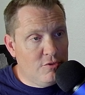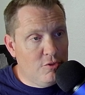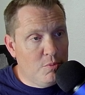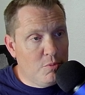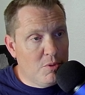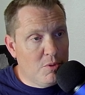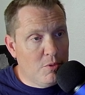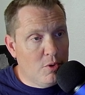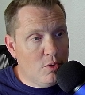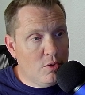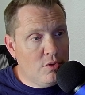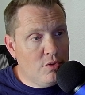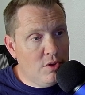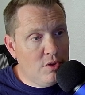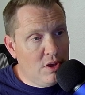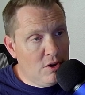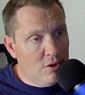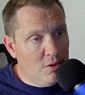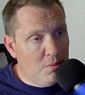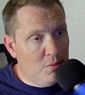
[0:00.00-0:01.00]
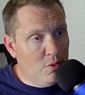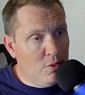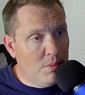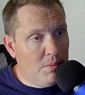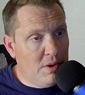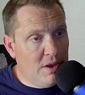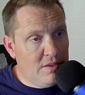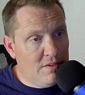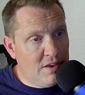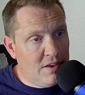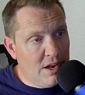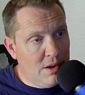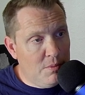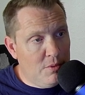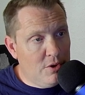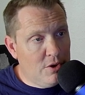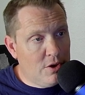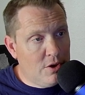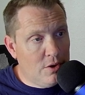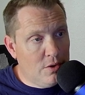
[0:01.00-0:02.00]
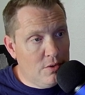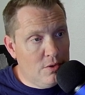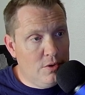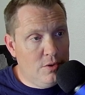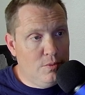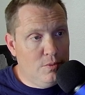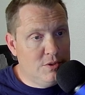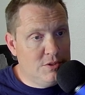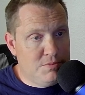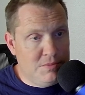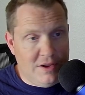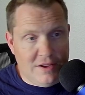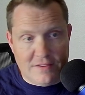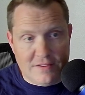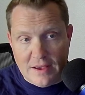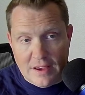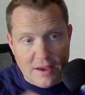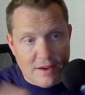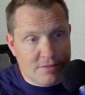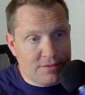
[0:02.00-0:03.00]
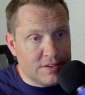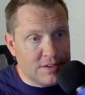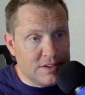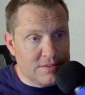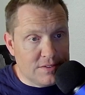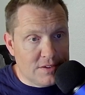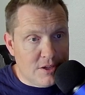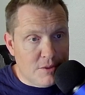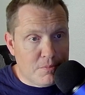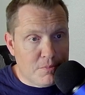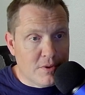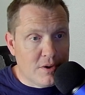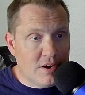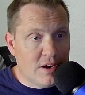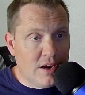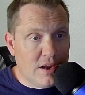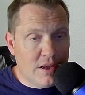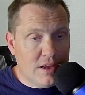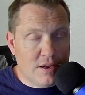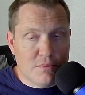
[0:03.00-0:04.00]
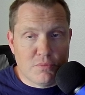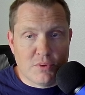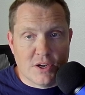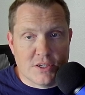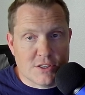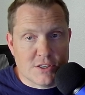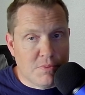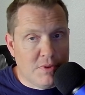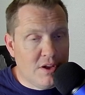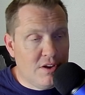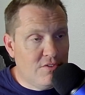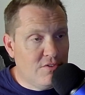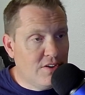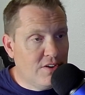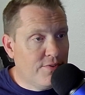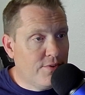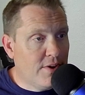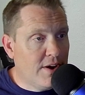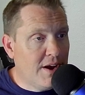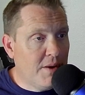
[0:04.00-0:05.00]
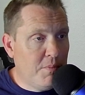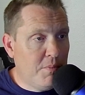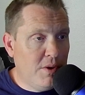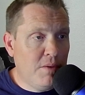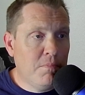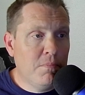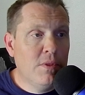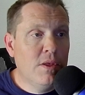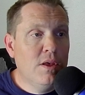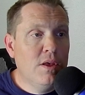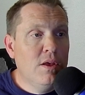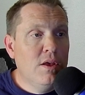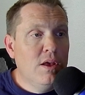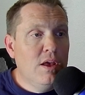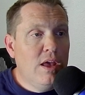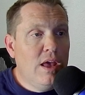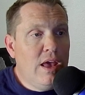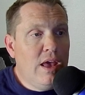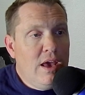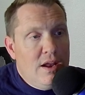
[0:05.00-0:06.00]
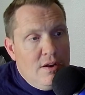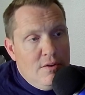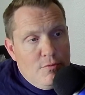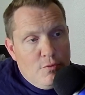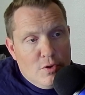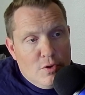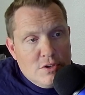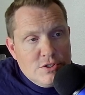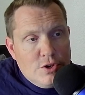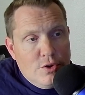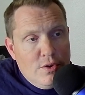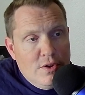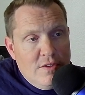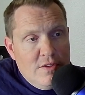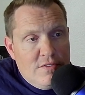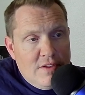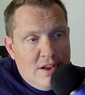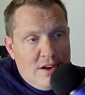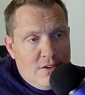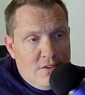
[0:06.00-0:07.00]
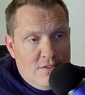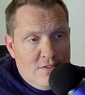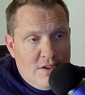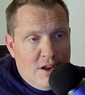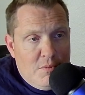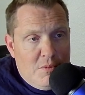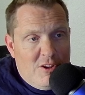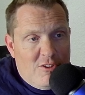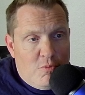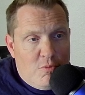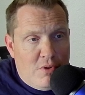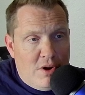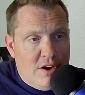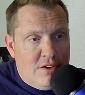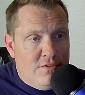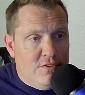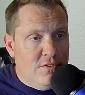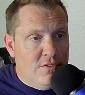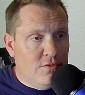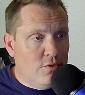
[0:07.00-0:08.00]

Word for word: You promote cleaner, more maintainable code, which makes every developer and project manager out there happy, and enforce coding standards and best practices.